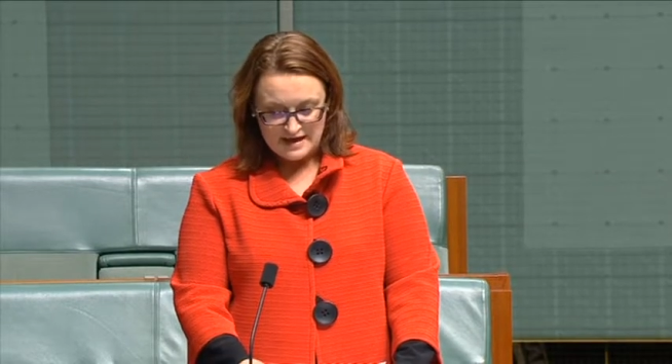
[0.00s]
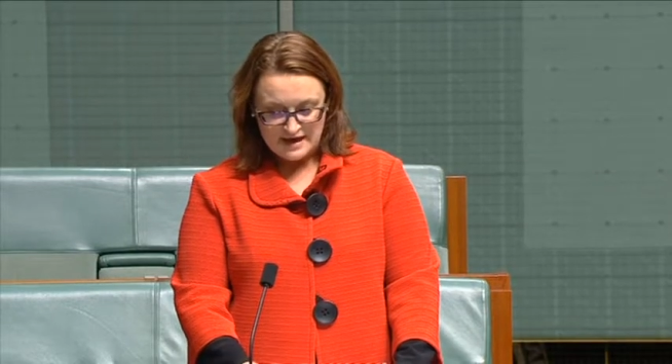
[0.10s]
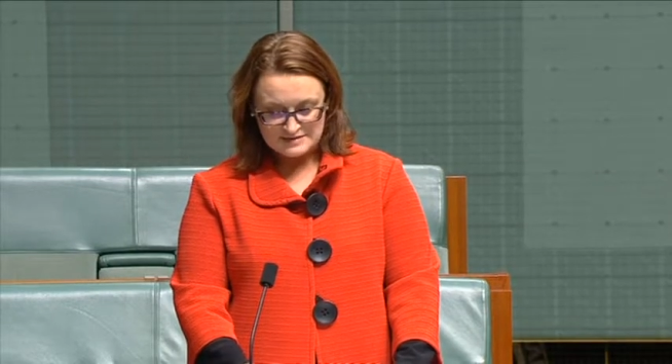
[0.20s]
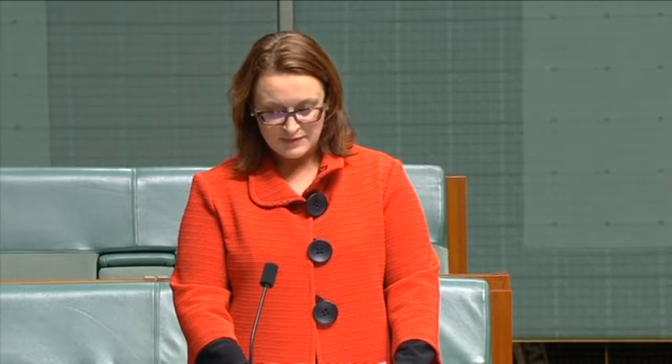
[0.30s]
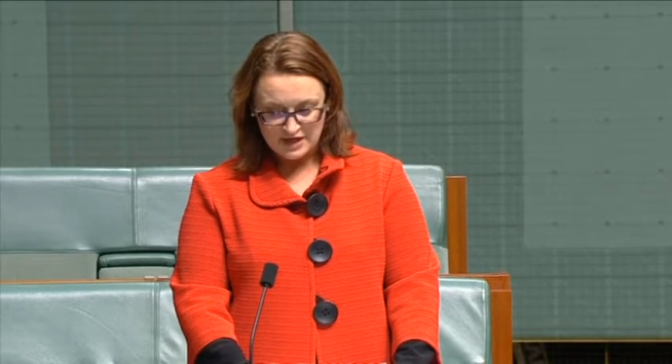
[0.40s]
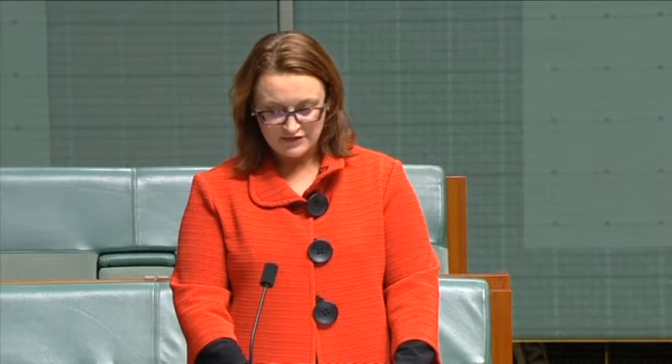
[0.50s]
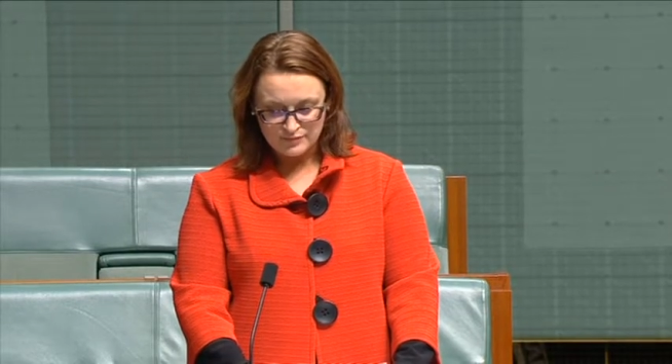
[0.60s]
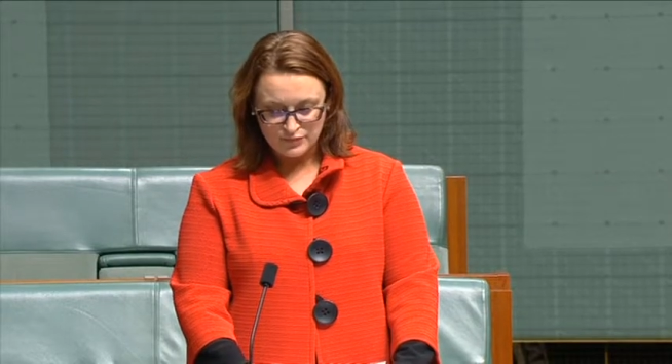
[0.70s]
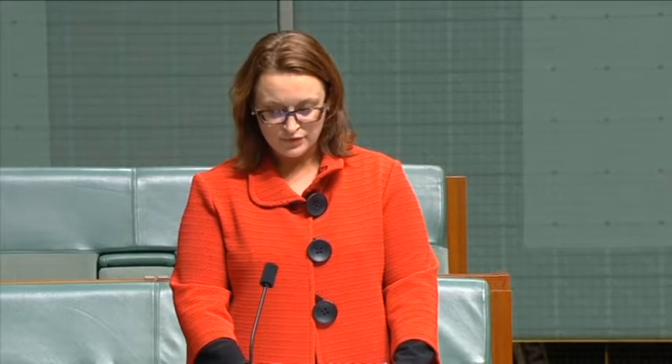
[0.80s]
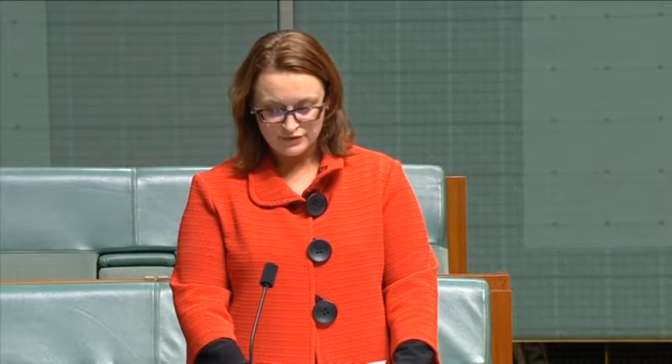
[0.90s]
as part of the
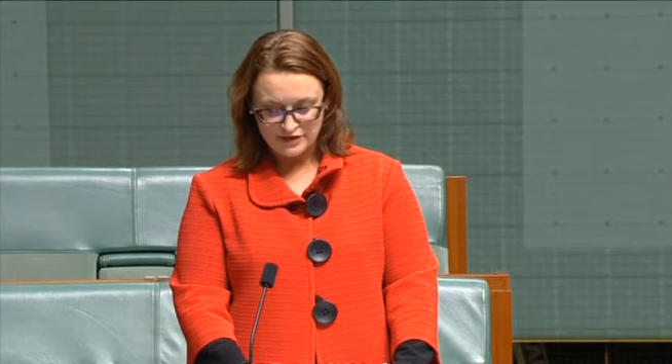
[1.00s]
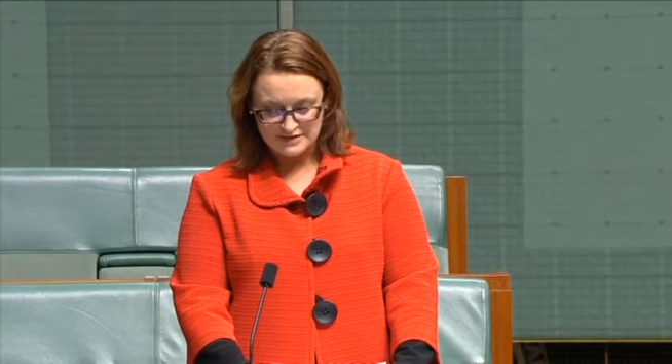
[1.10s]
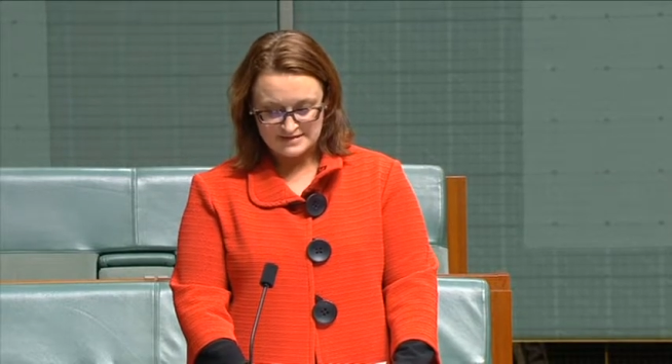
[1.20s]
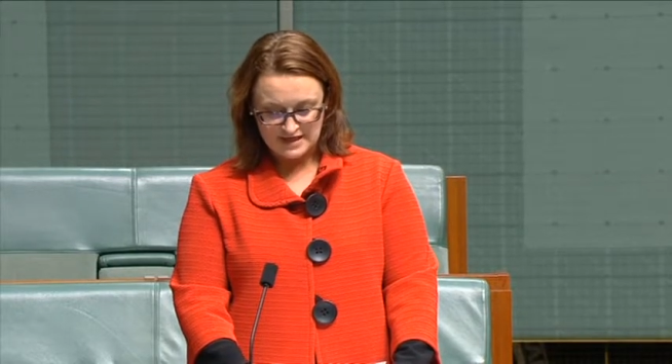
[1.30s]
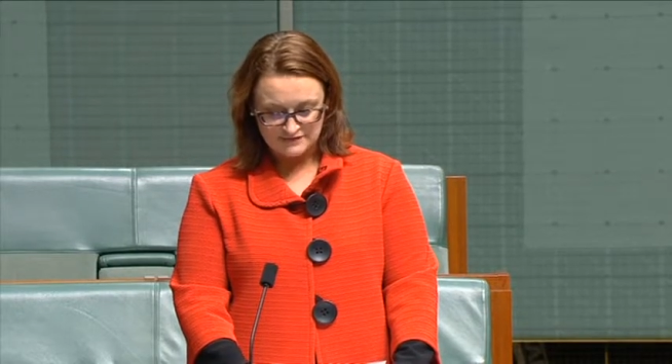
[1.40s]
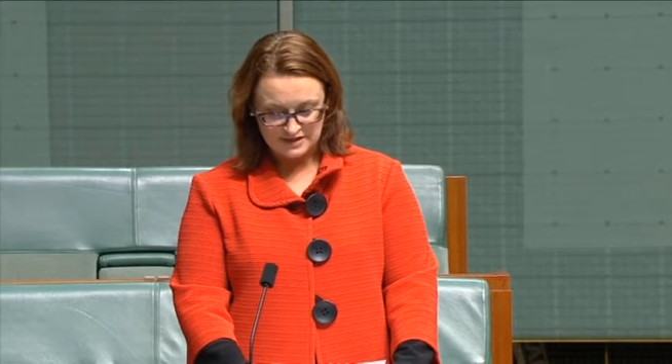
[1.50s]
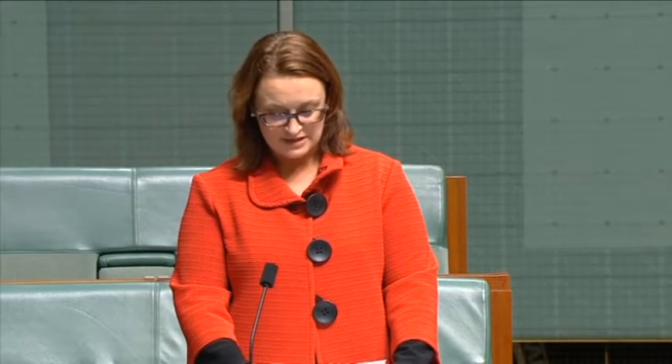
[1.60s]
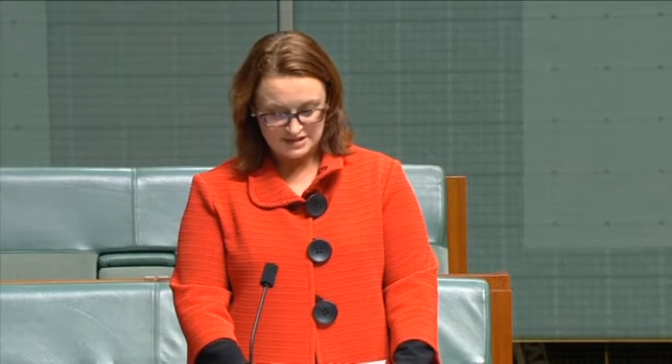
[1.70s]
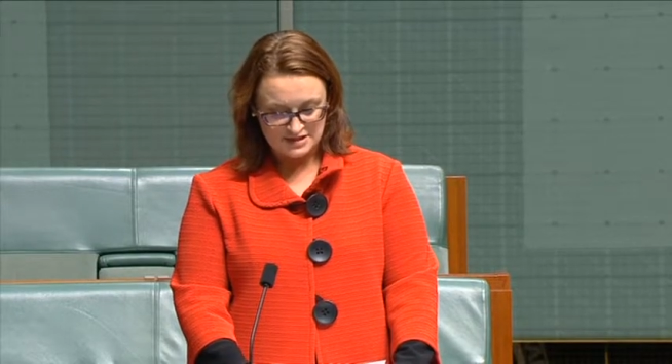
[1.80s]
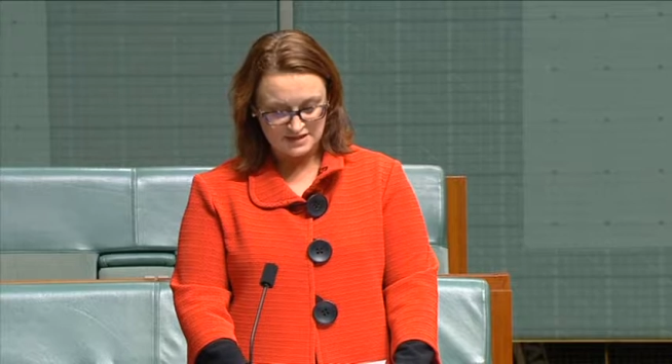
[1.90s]
broader road safety
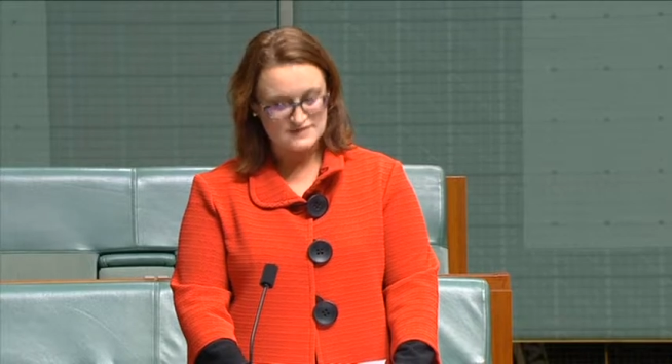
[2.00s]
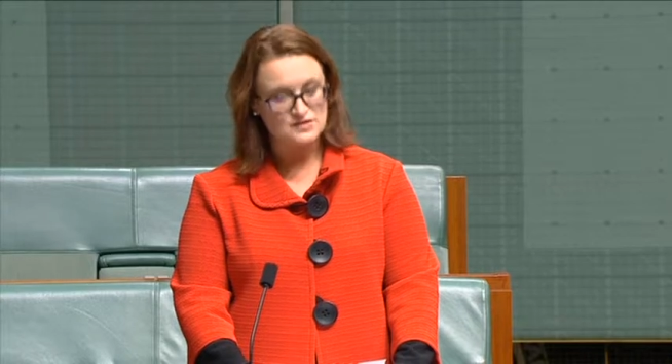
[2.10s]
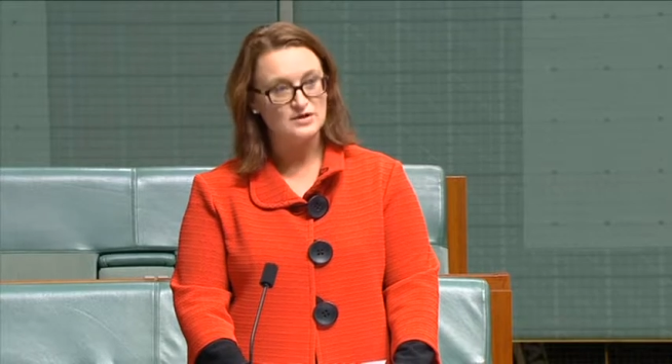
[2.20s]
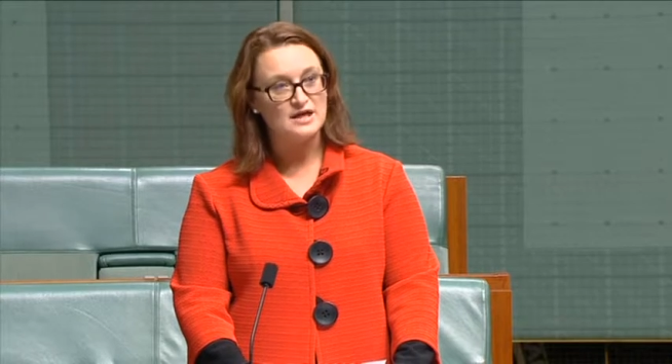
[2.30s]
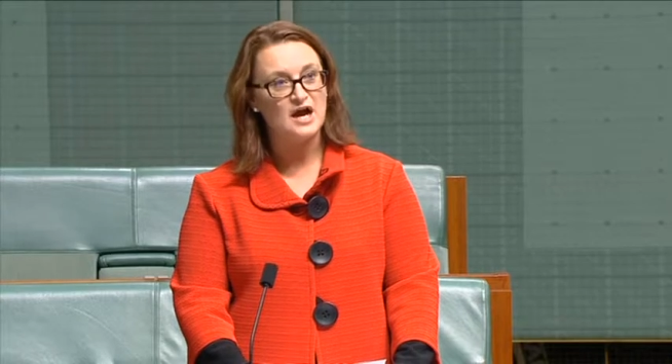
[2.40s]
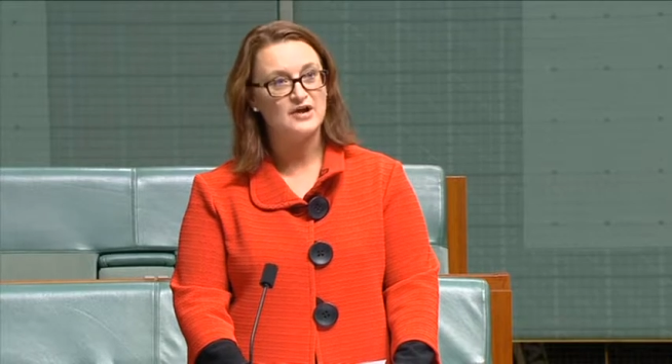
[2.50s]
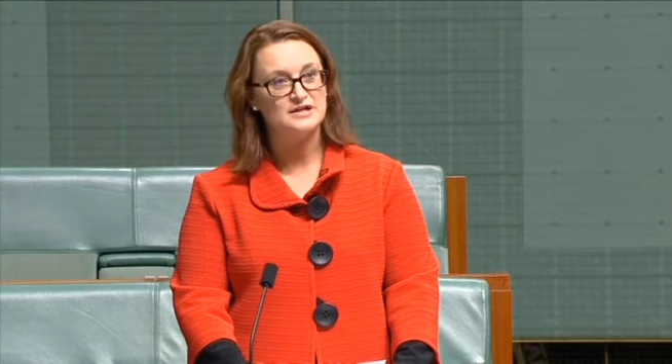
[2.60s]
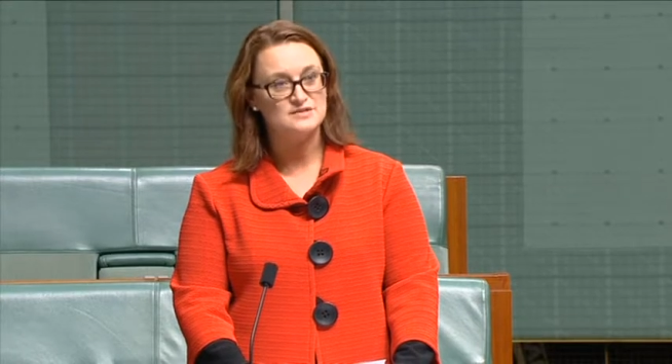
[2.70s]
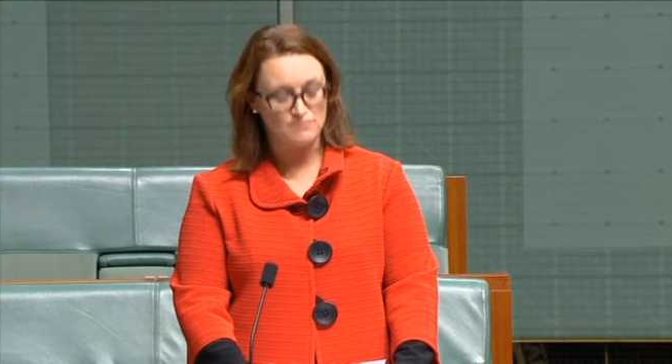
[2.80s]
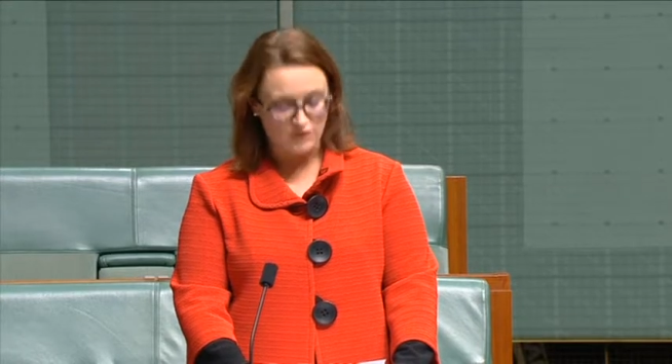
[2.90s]
initiatives to
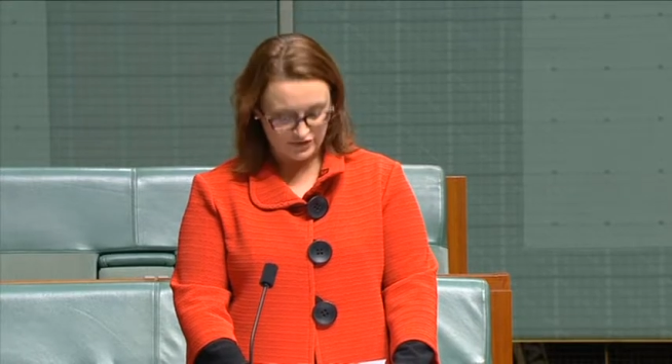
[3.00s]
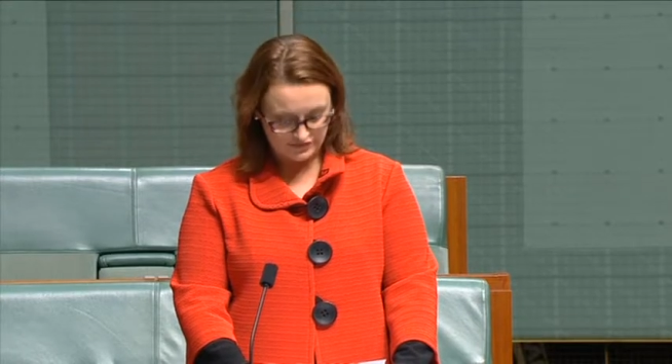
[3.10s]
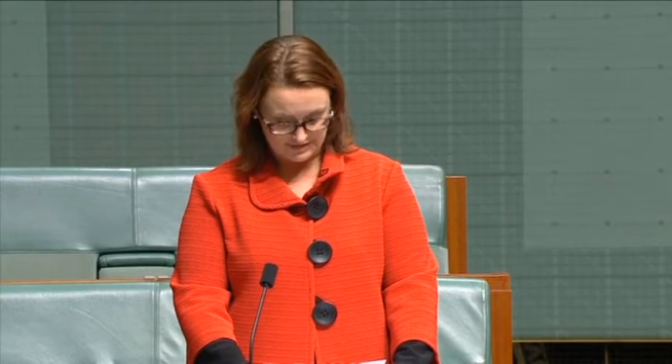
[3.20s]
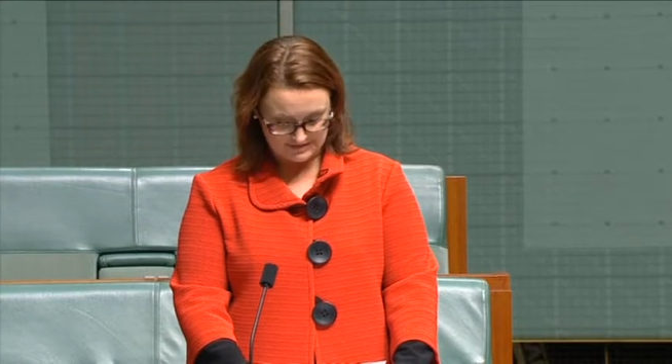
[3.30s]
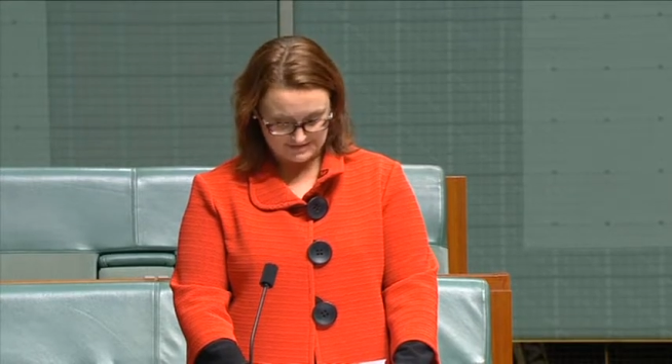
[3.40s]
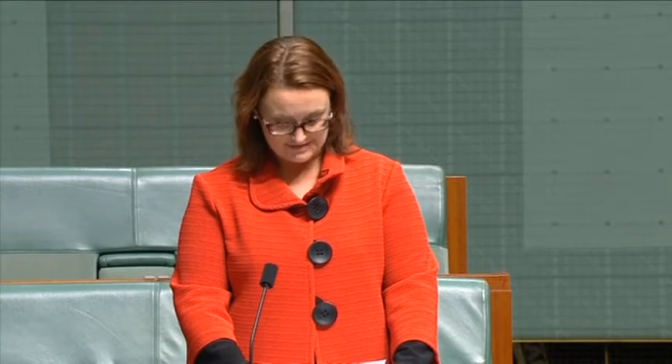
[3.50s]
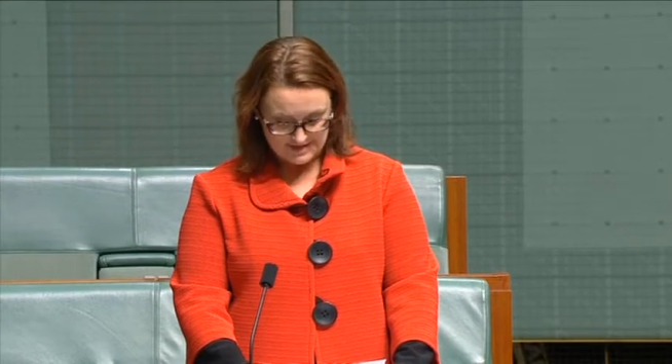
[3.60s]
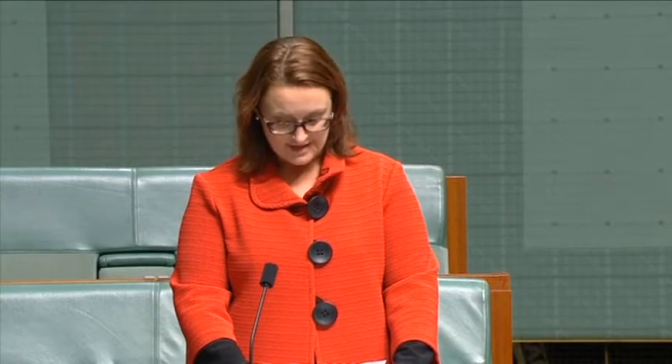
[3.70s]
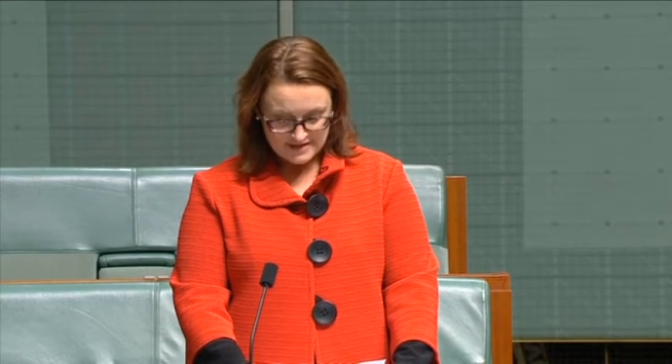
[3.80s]
encourage motorists